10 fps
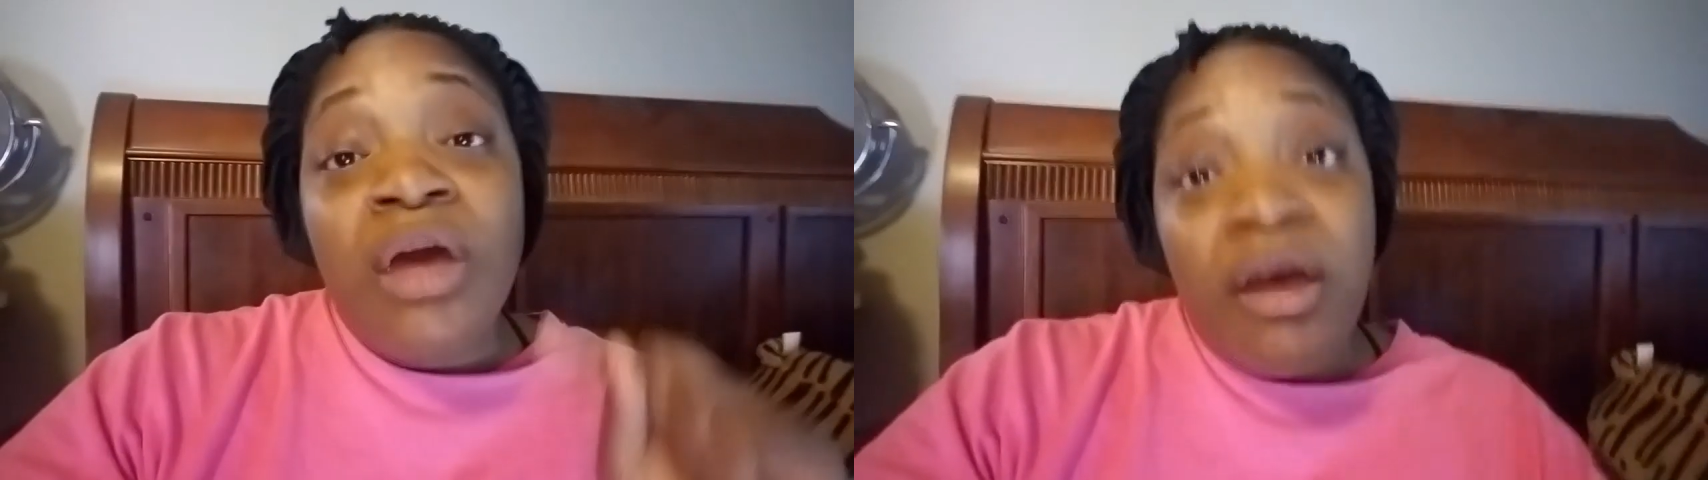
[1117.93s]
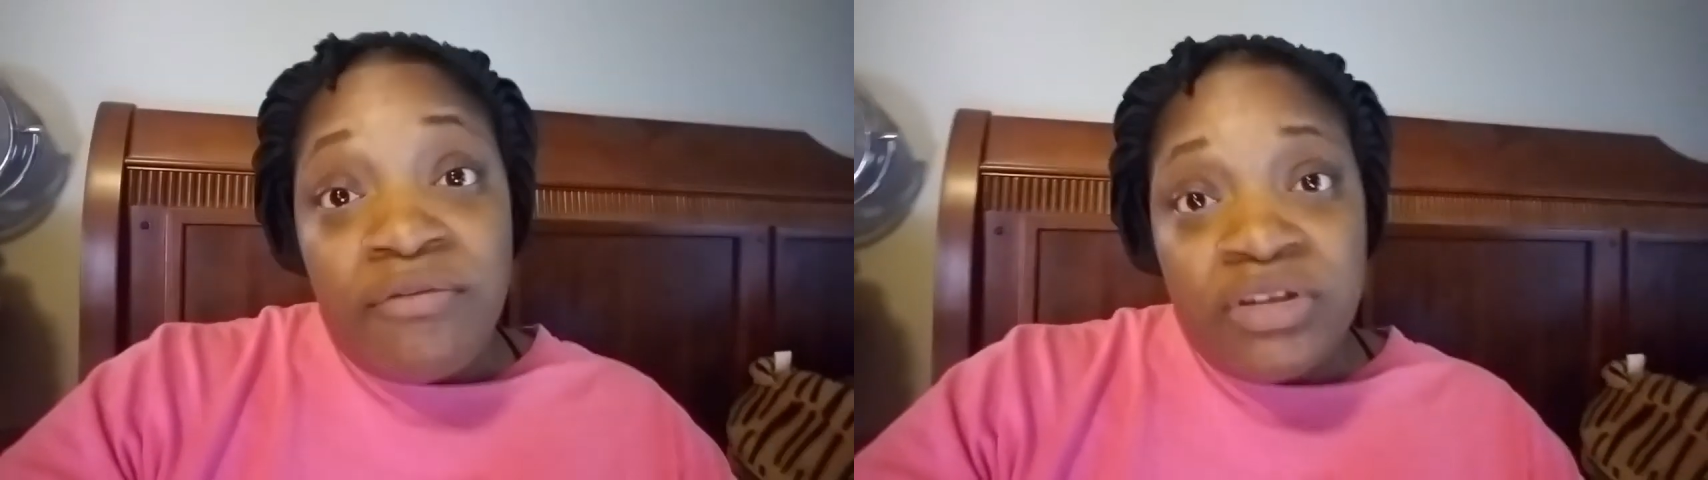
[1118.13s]

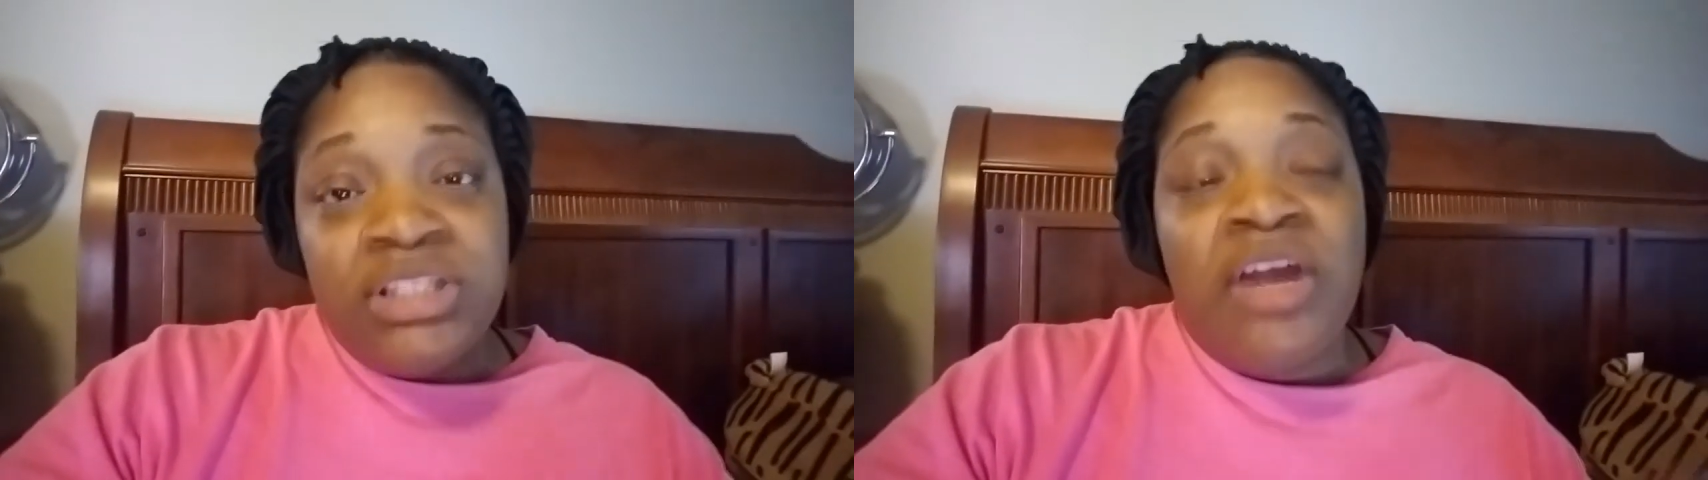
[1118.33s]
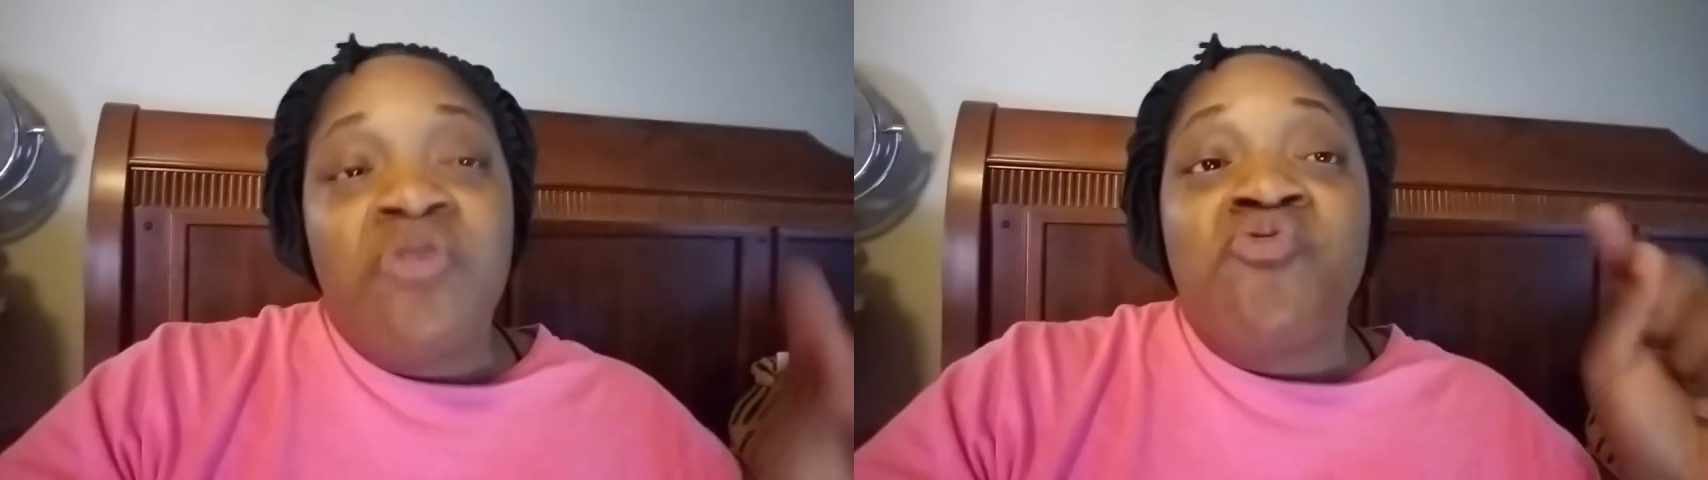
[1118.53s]
coverage
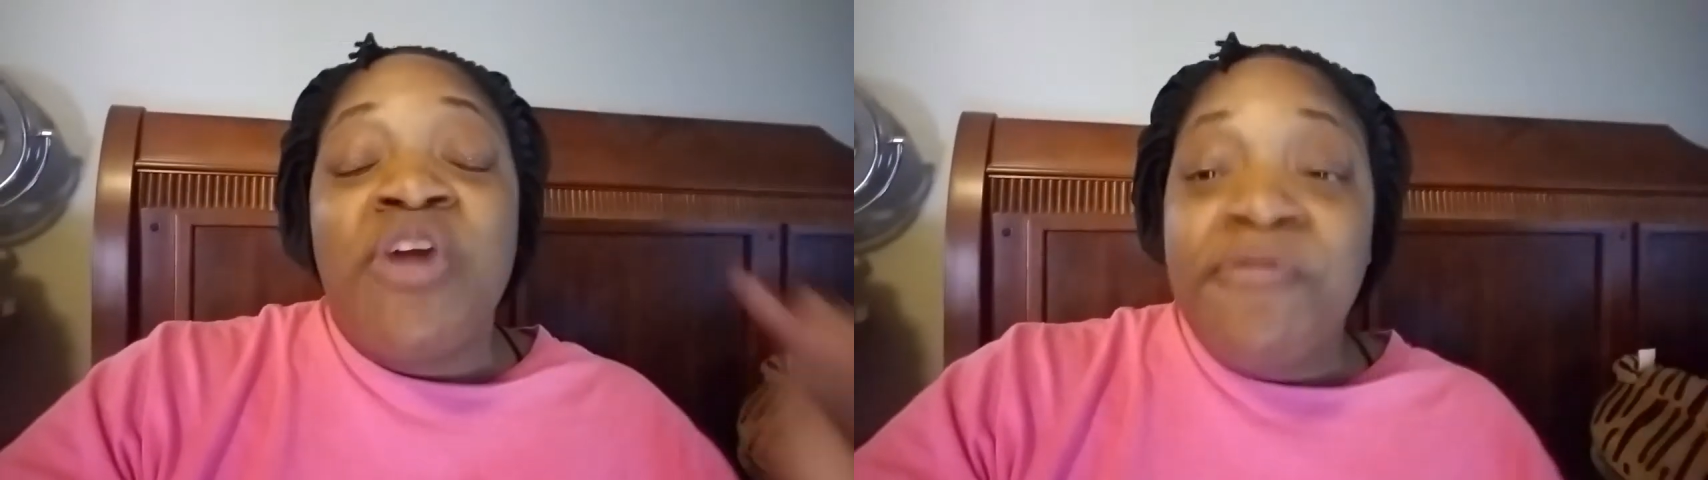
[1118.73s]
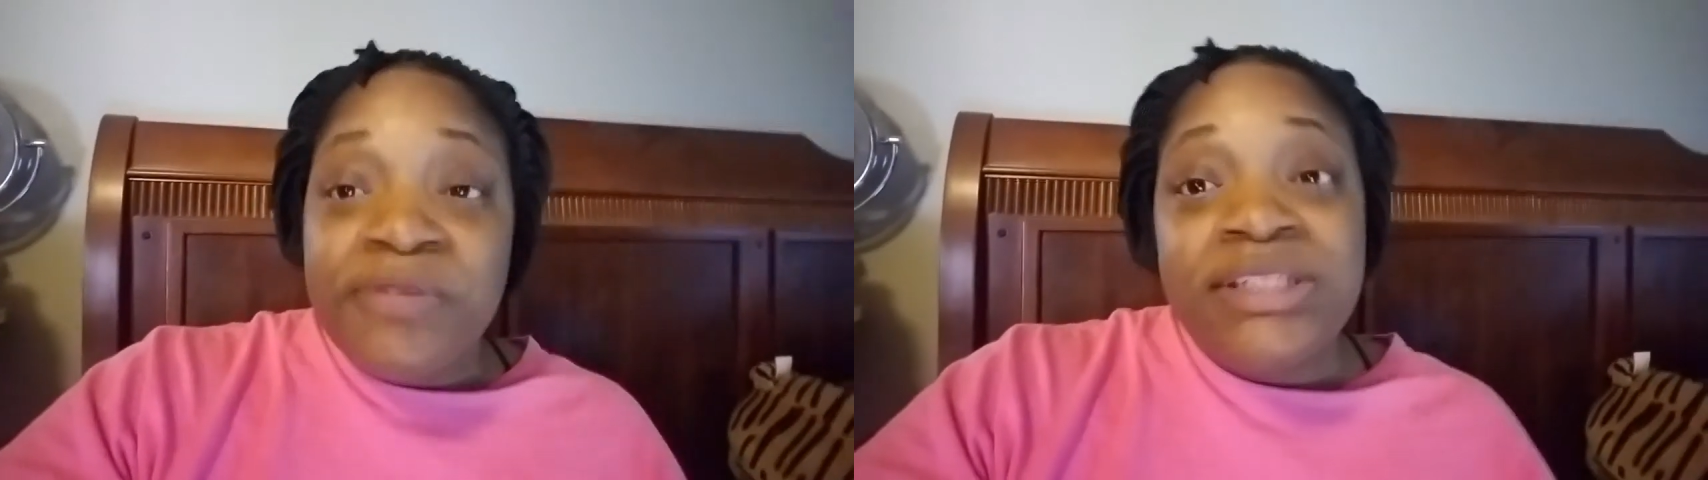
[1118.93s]
that
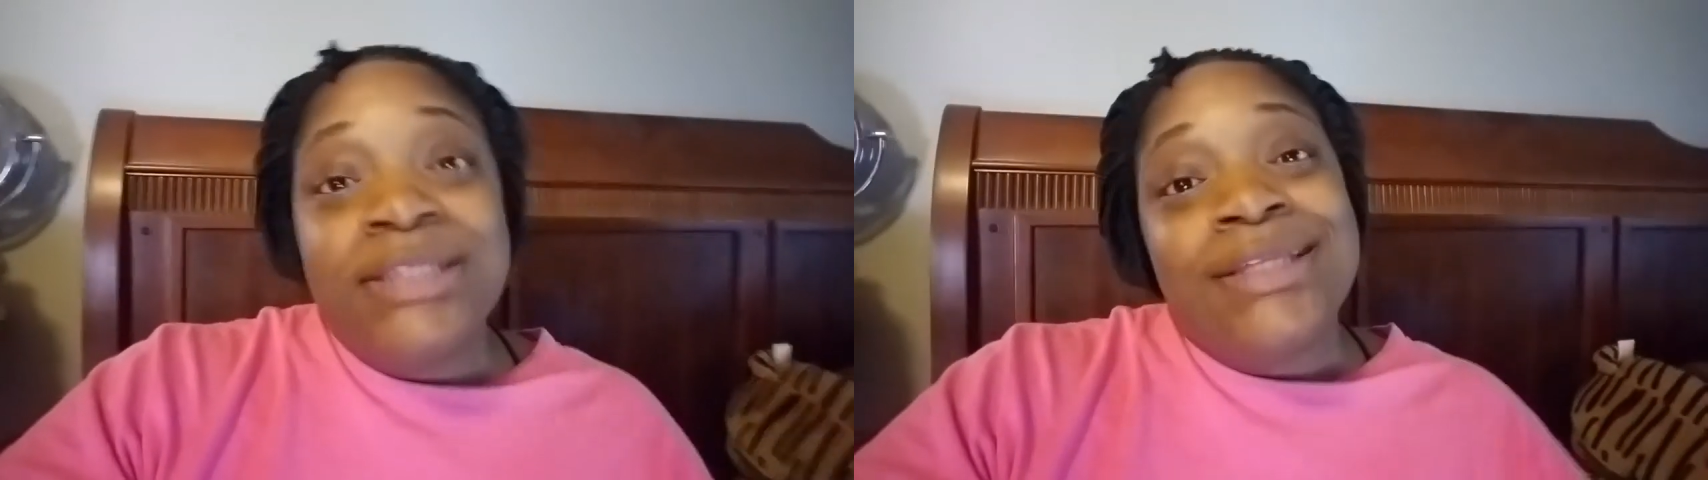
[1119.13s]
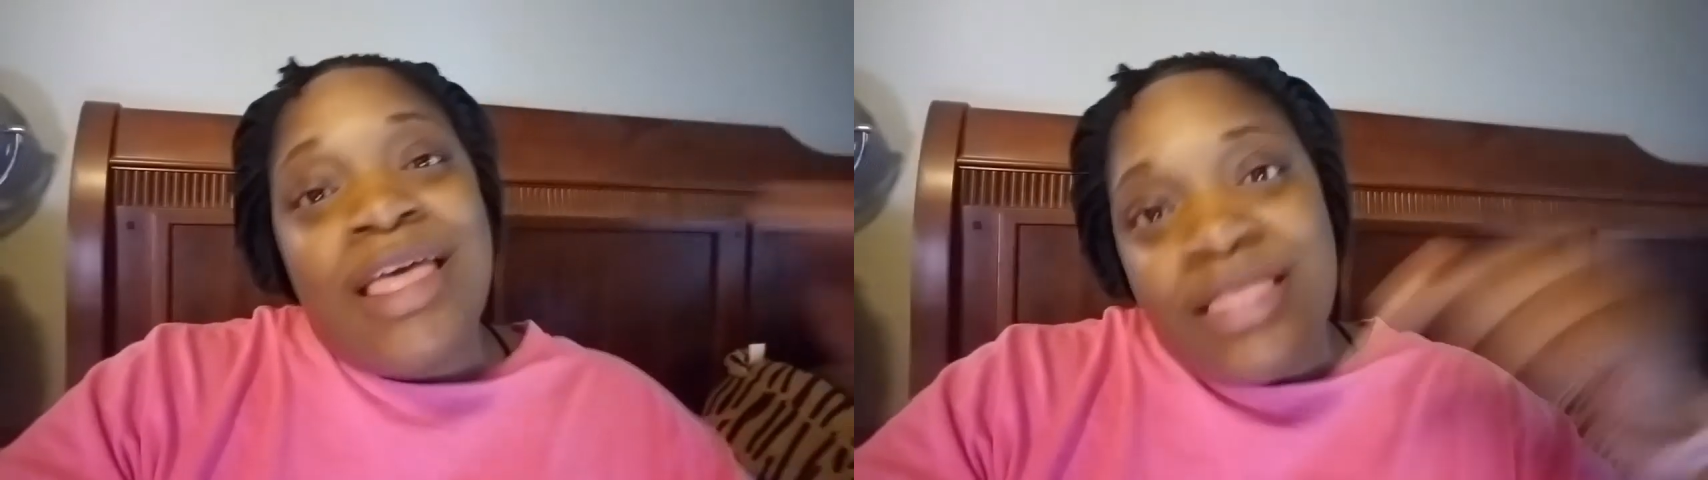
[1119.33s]
references